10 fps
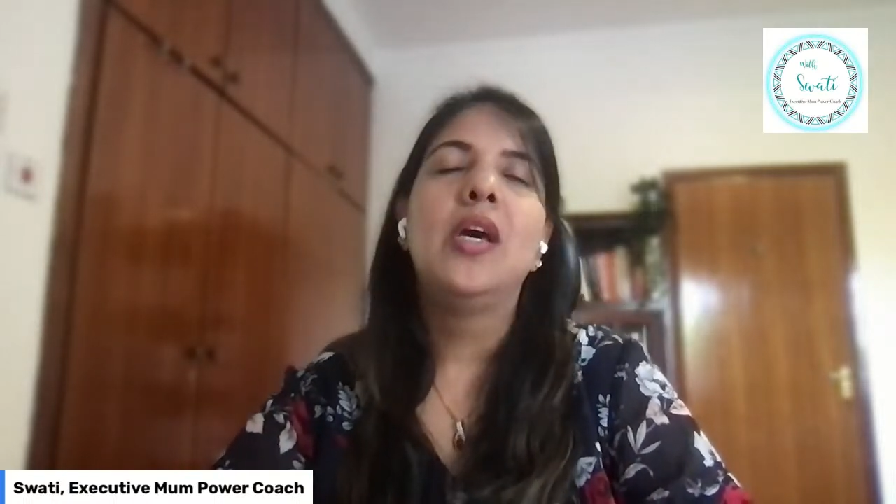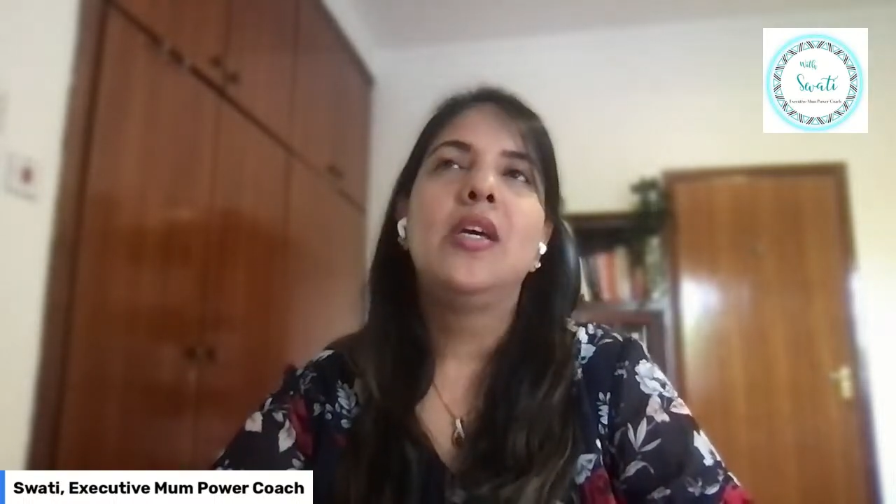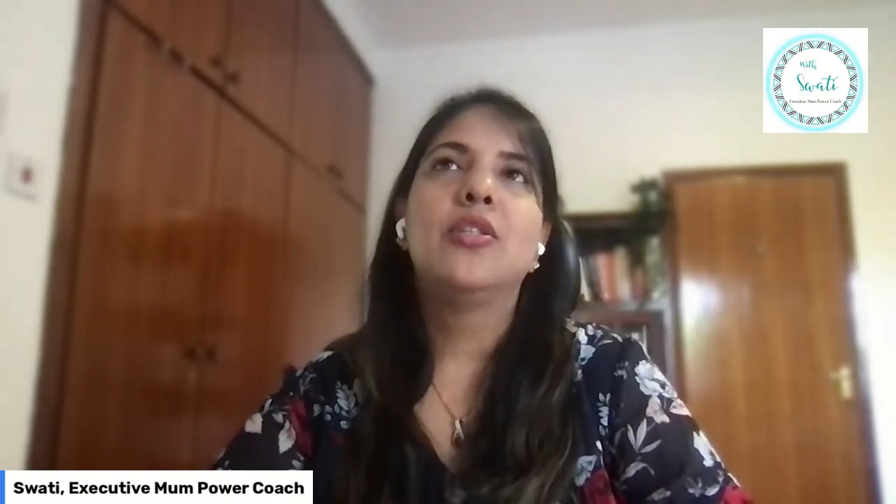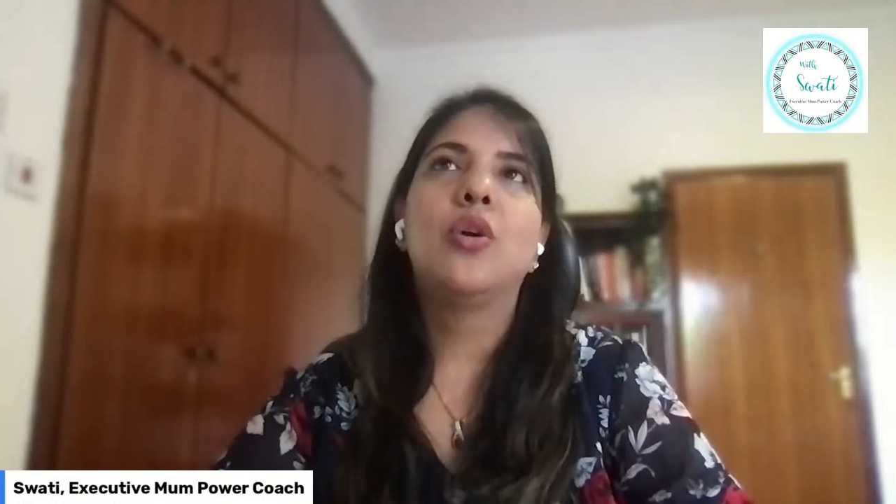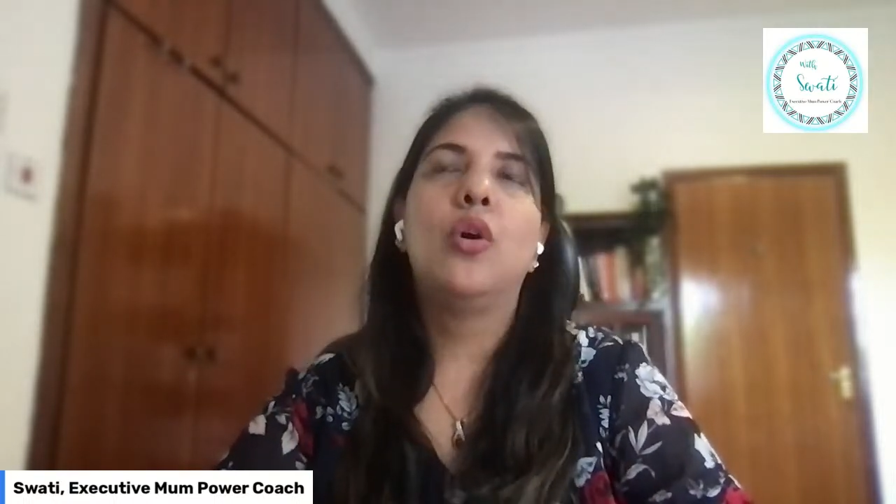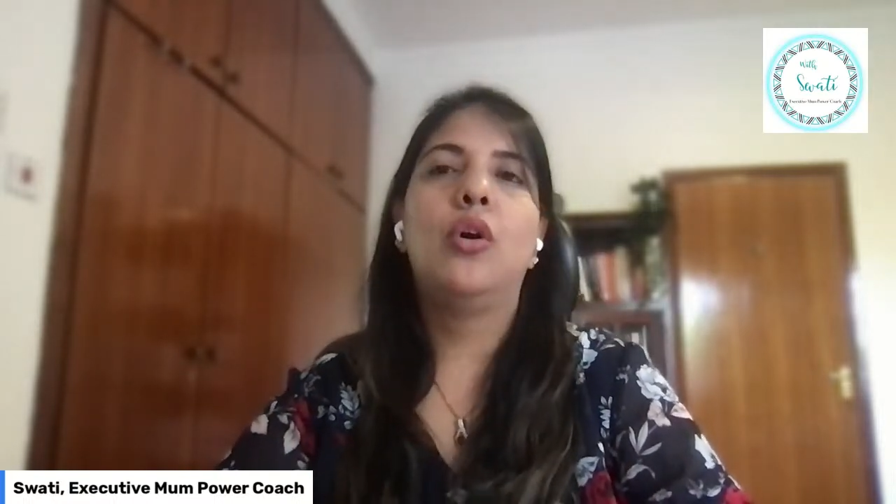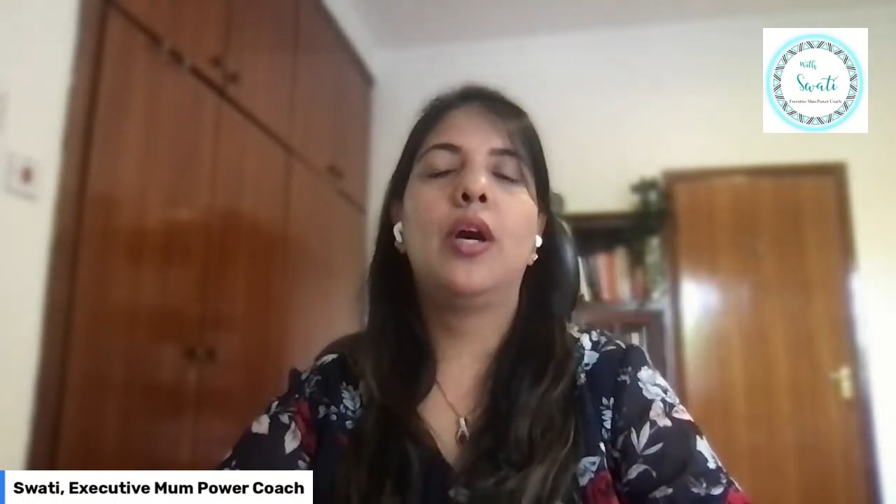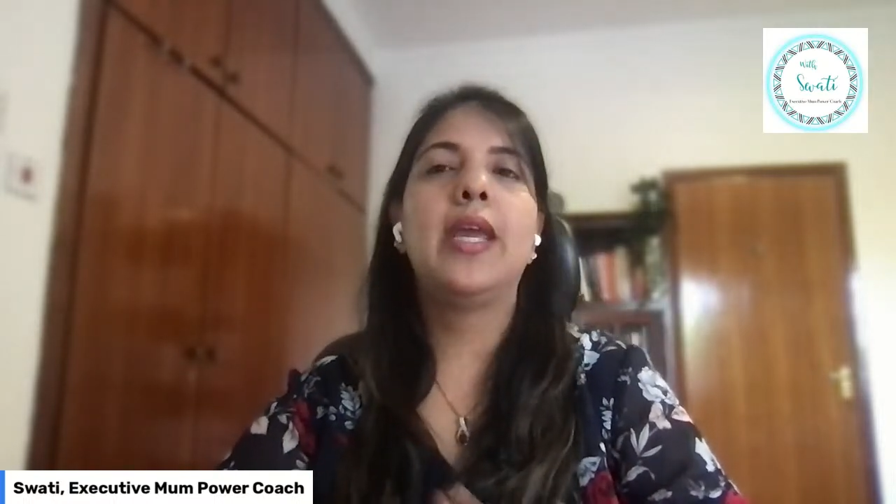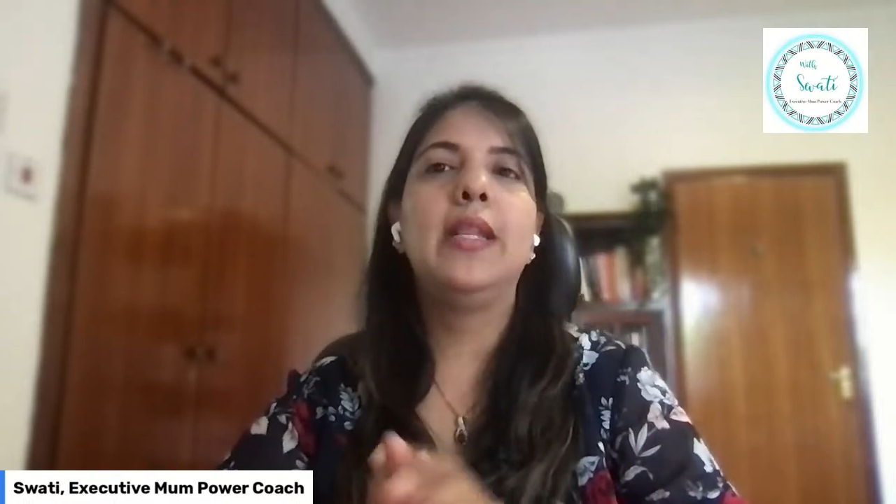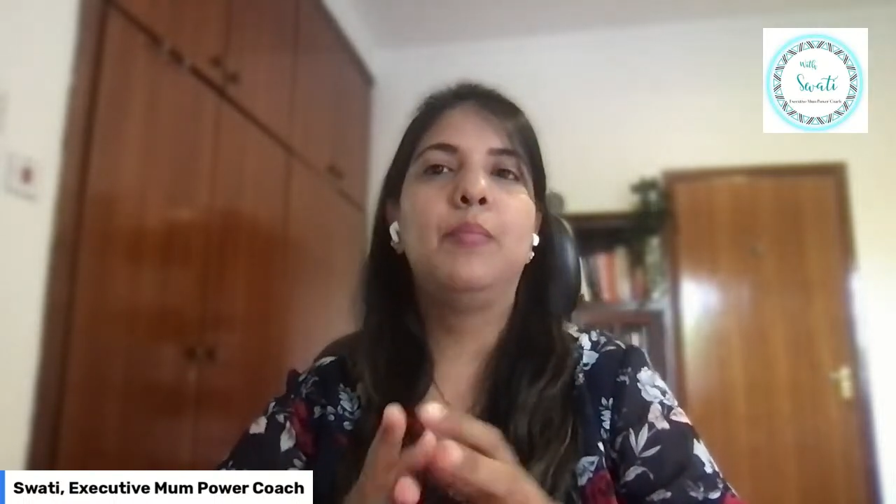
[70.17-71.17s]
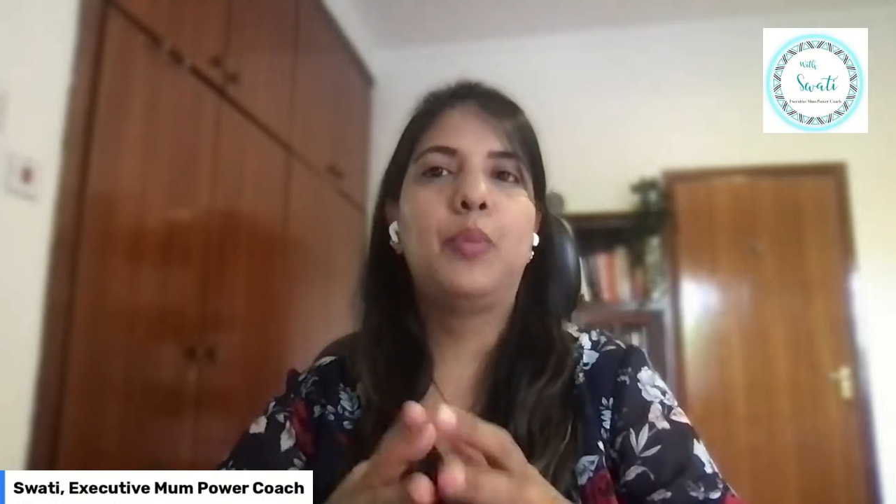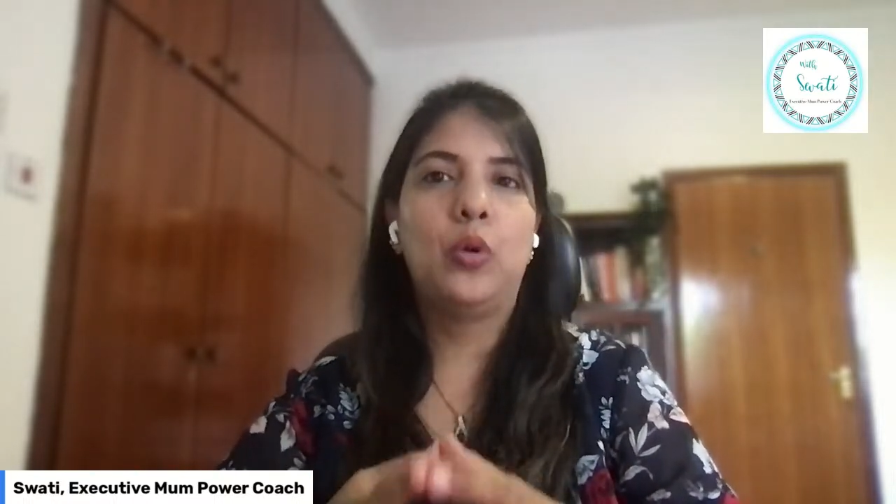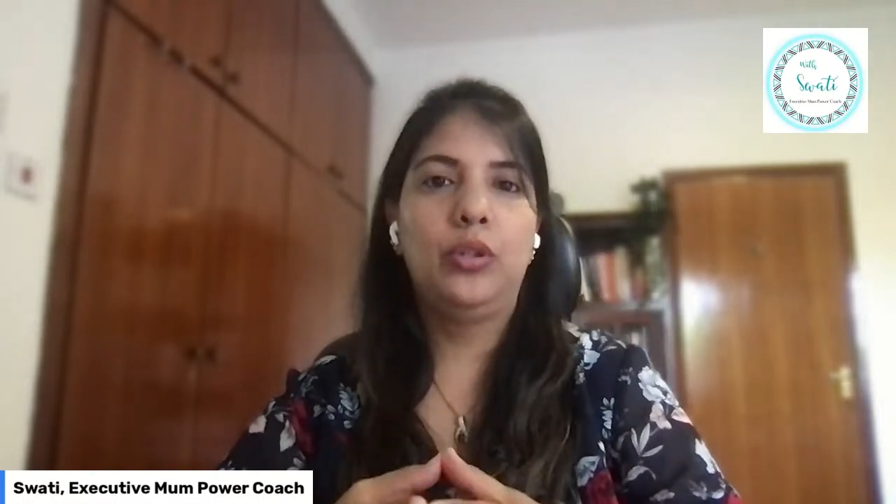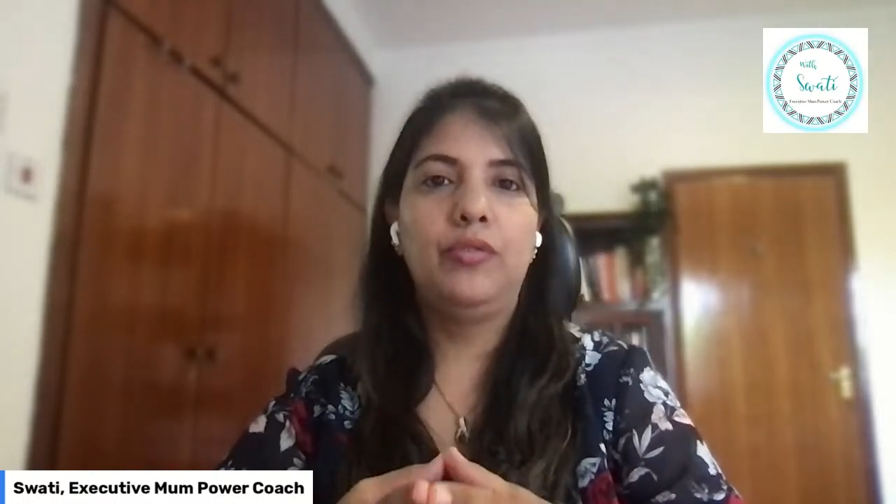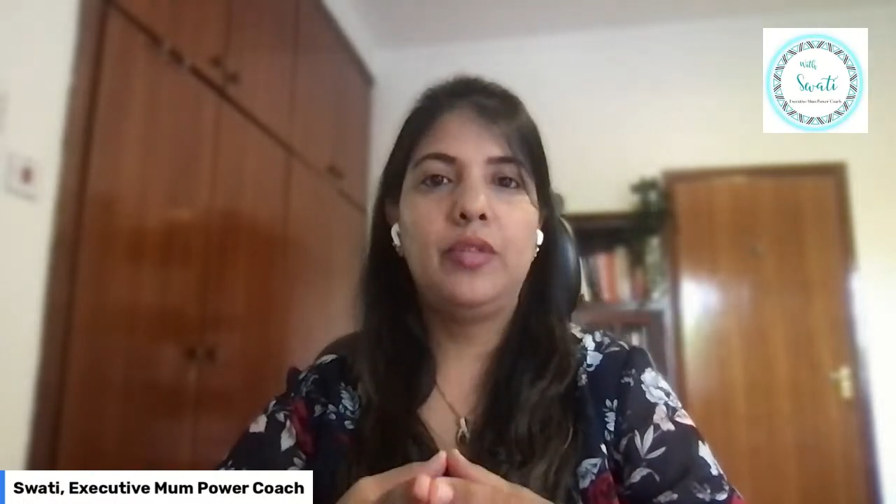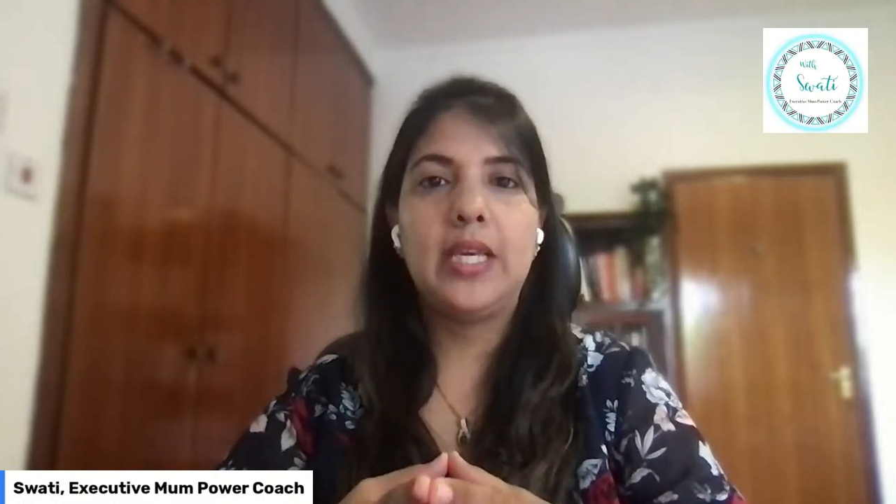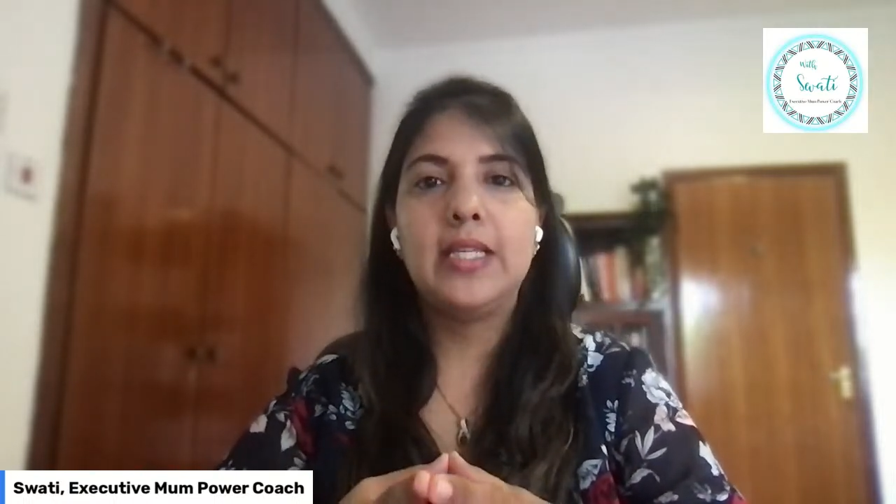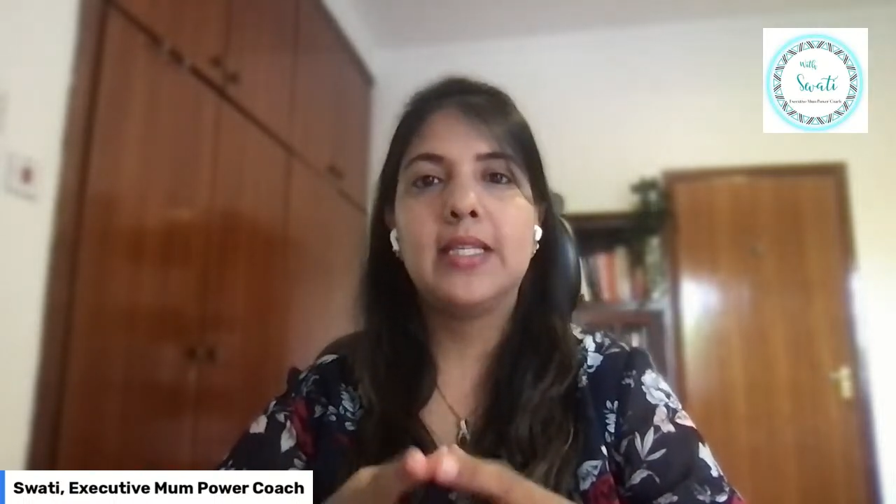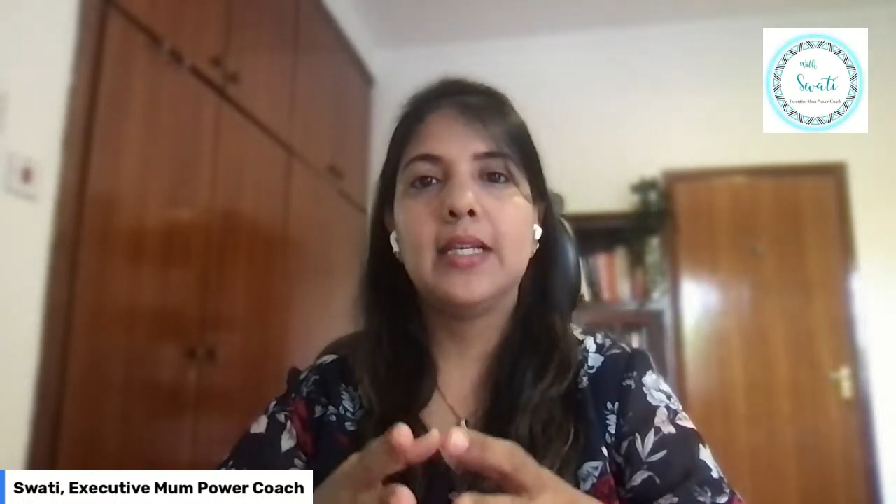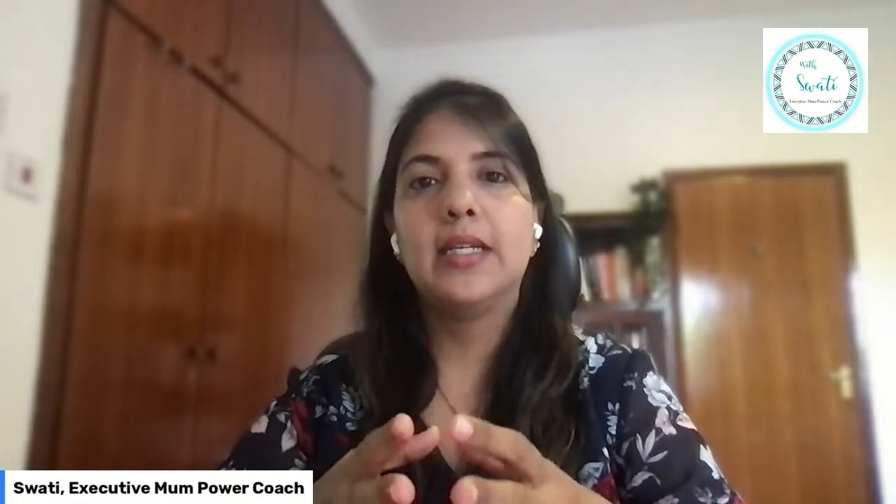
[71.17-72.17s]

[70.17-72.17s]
So in both of these,